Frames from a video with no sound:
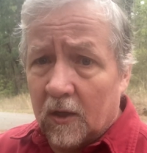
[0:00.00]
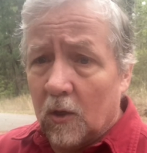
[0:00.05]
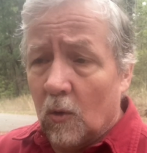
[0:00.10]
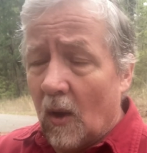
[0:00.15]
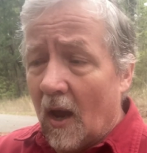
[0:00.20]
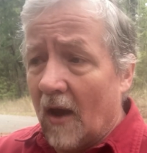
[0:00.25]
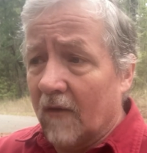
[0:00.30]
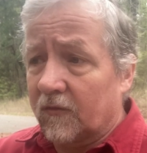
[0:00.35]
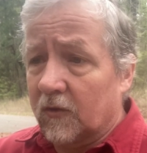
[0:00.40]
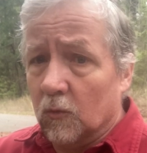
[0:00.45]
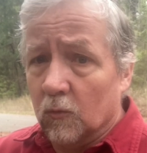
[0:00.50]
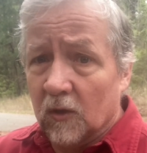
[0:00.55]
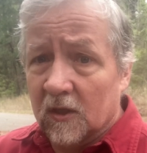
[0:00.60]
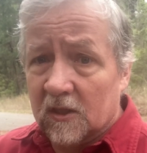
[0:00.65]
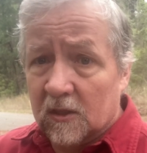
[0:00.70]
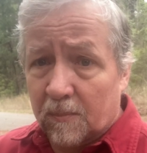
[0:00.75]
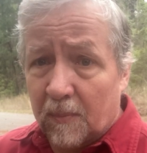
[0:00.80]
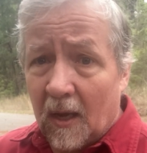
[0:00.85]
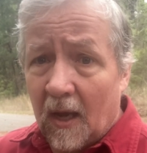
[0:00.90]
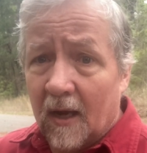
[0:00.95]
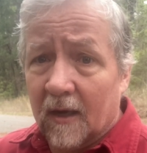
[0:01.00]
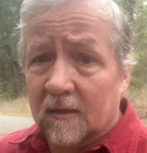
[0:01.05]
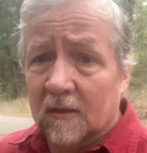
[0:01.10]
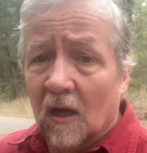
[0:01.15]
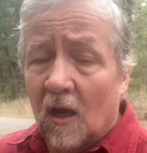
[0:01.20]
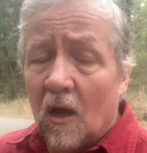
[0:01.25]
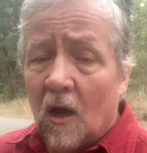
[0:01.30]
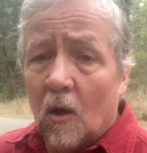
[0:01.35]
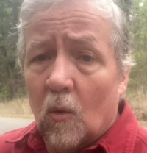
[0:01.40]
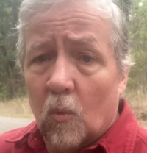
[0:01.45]
You have to respect
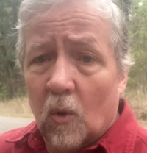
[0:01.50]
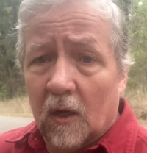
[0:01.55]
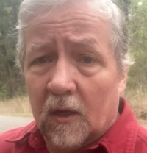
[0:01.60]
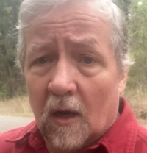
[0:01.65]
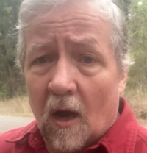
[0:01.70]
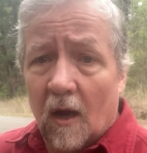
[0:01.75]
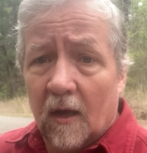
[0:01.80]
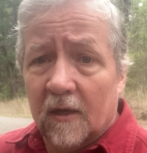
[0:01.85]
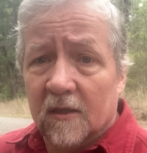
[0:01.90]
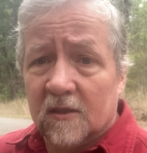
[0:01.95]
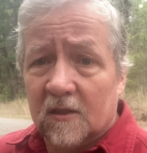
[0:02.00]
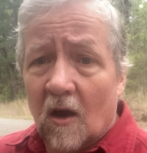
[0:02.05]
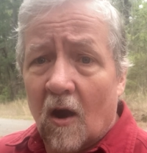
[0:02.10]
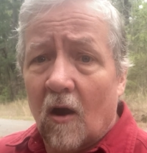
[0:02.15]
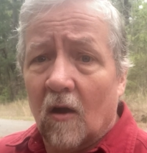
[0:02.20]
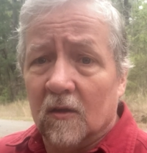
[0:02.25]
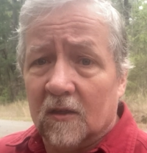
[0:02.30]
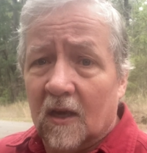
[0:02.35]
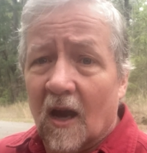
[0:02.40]
what God has called.